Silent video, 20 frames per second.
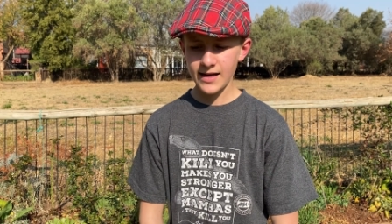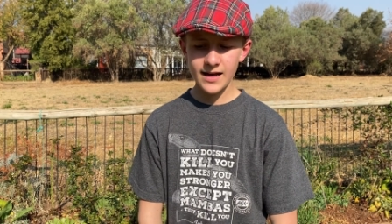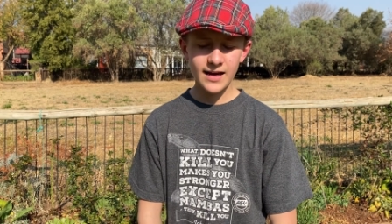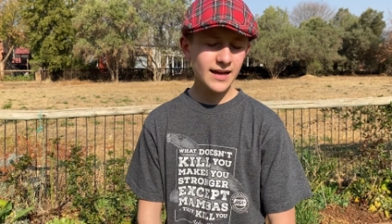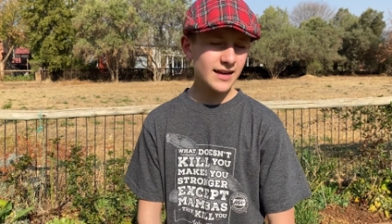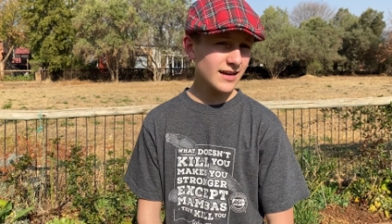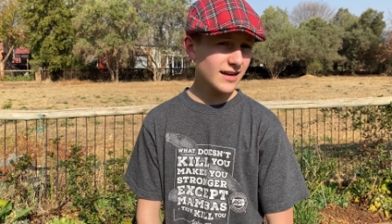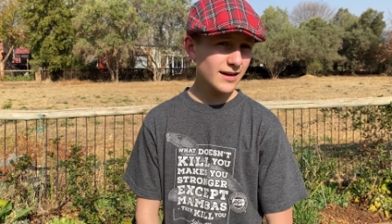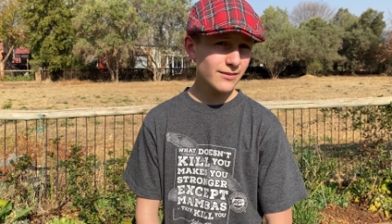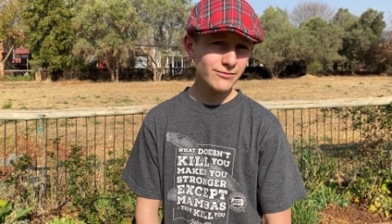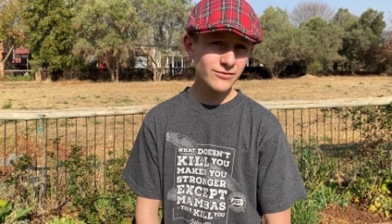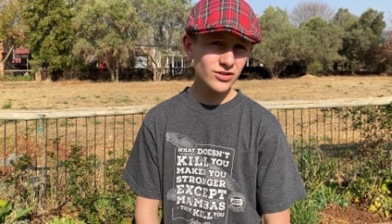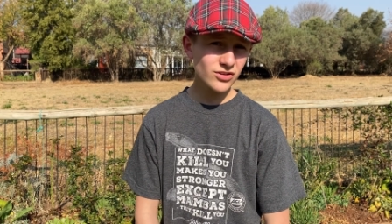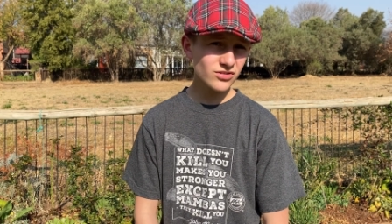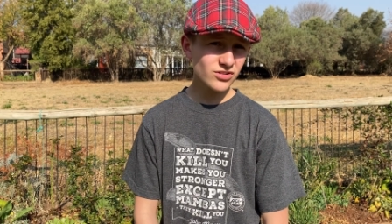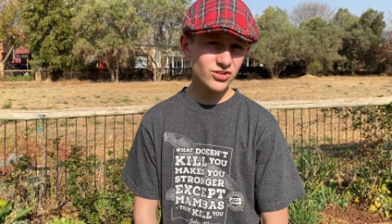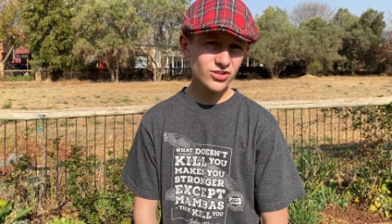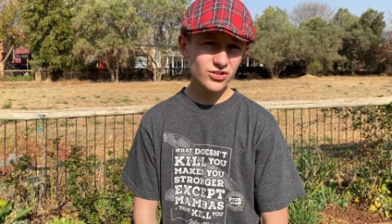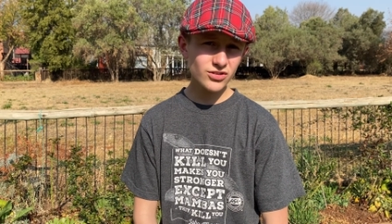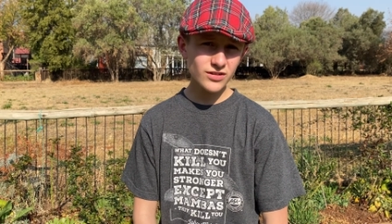and I'm not
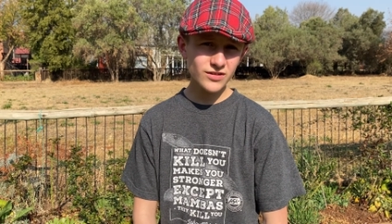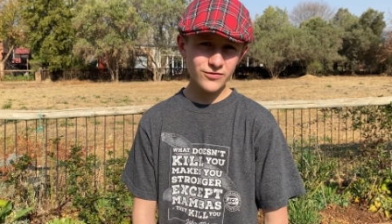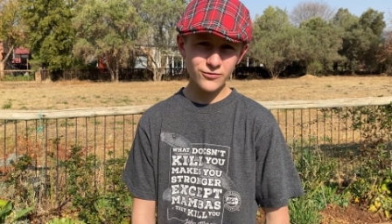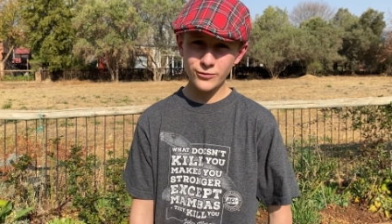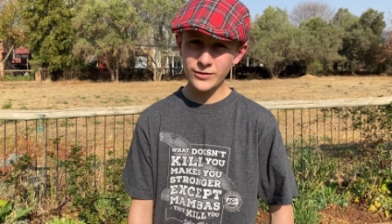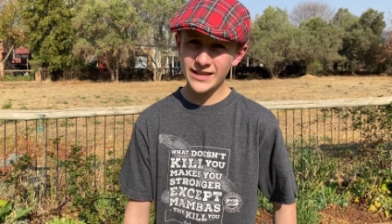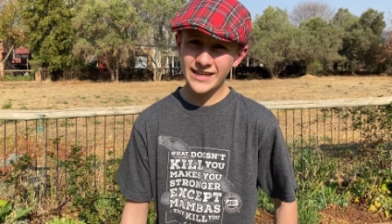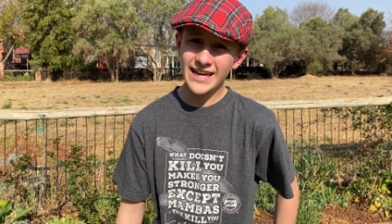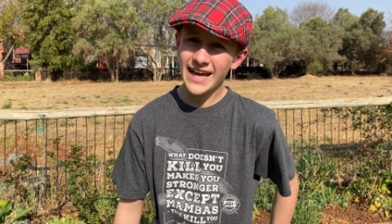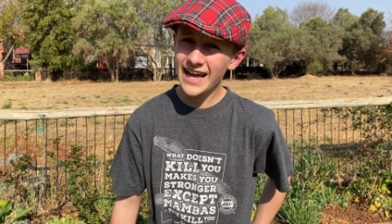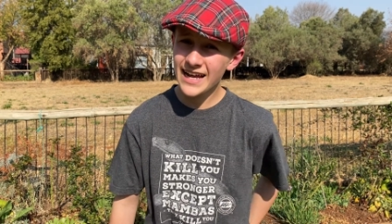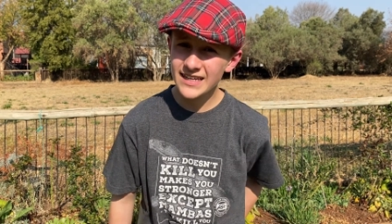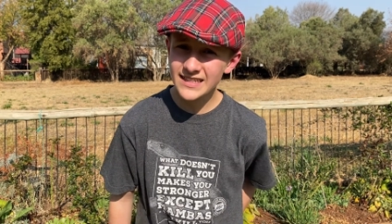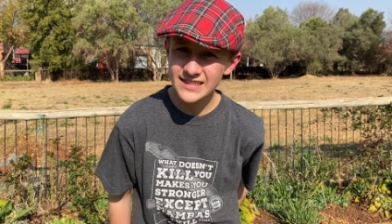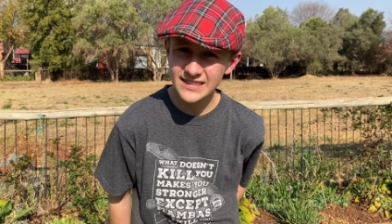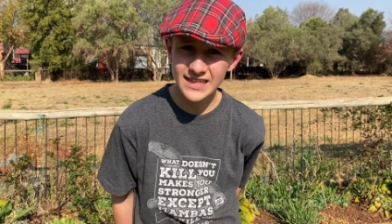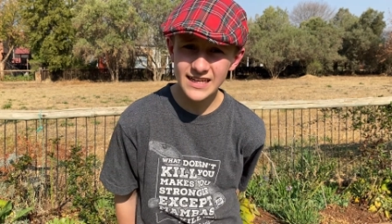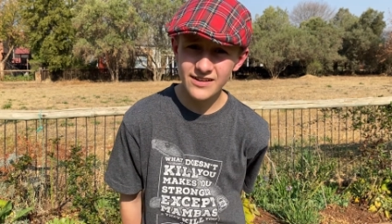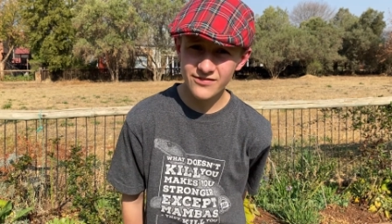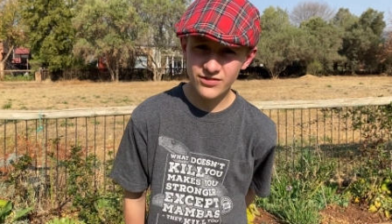sure if we can
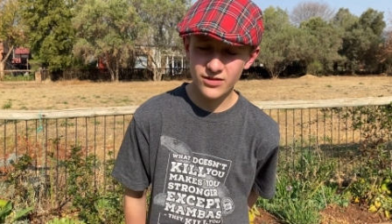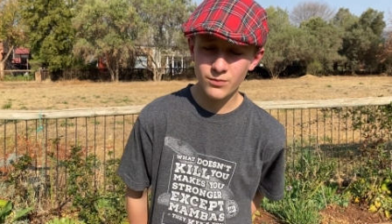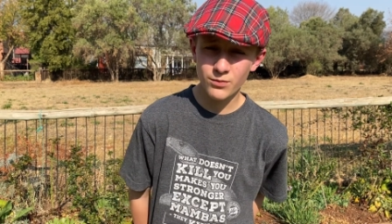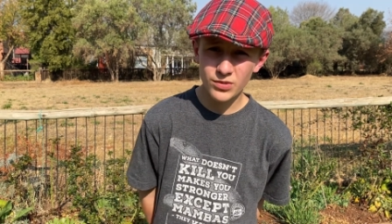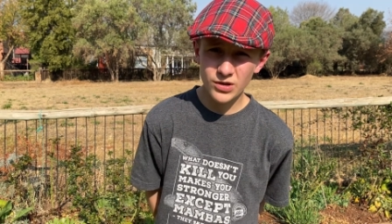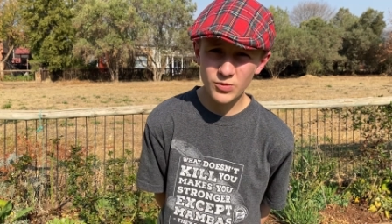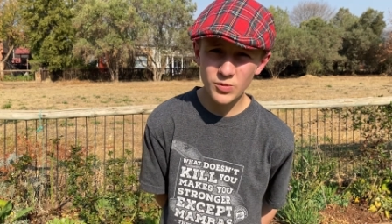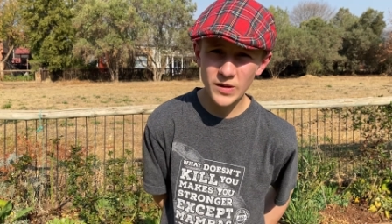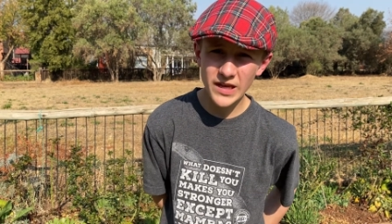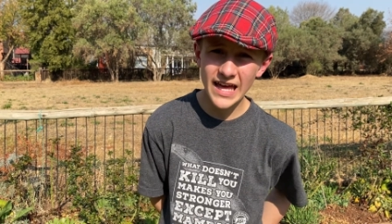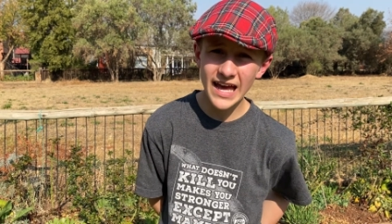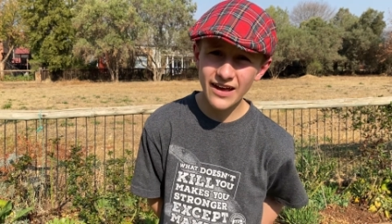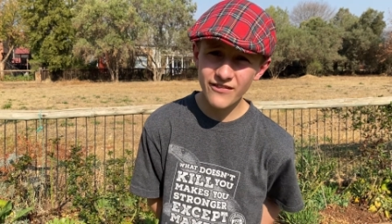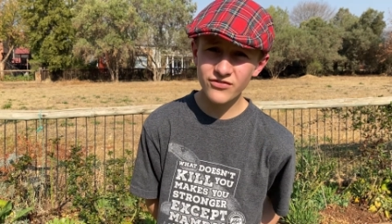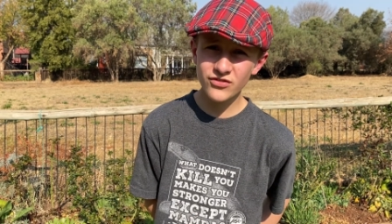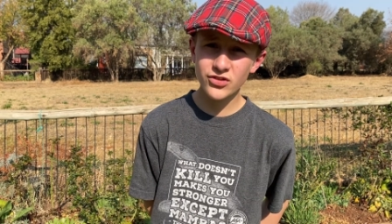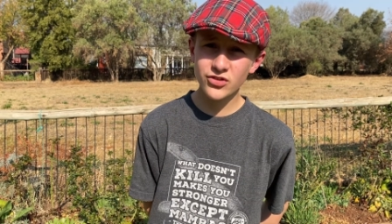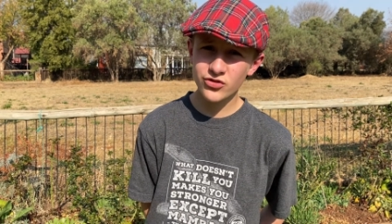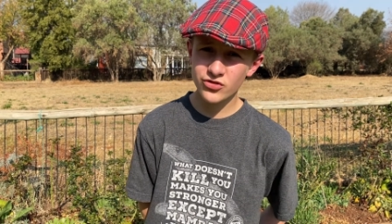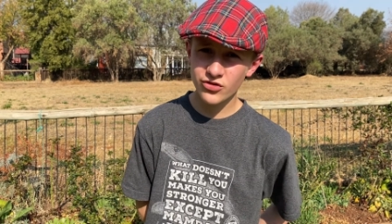save them, but we have
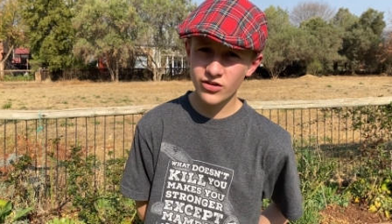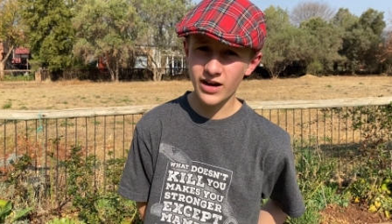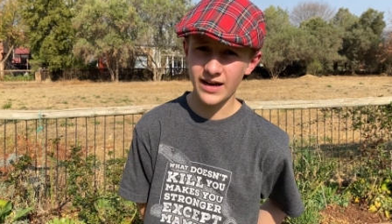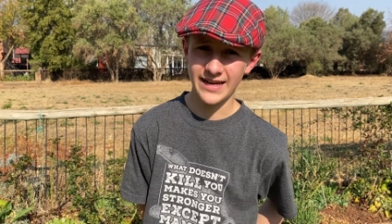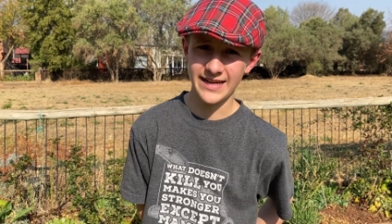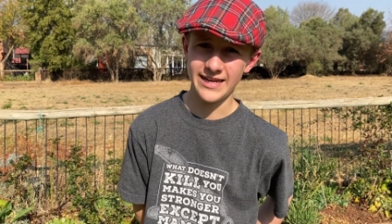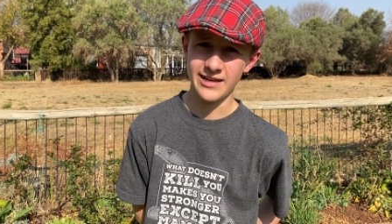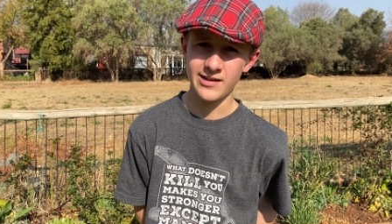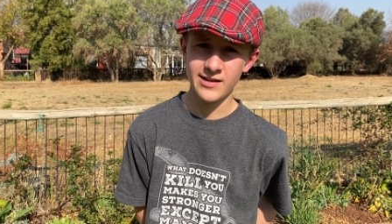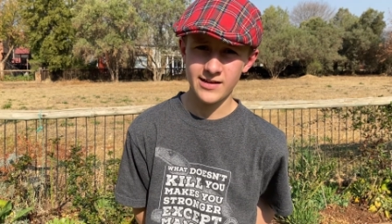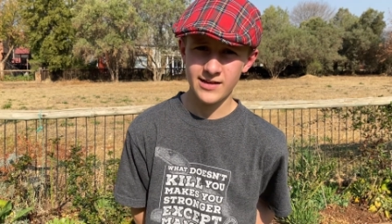to try.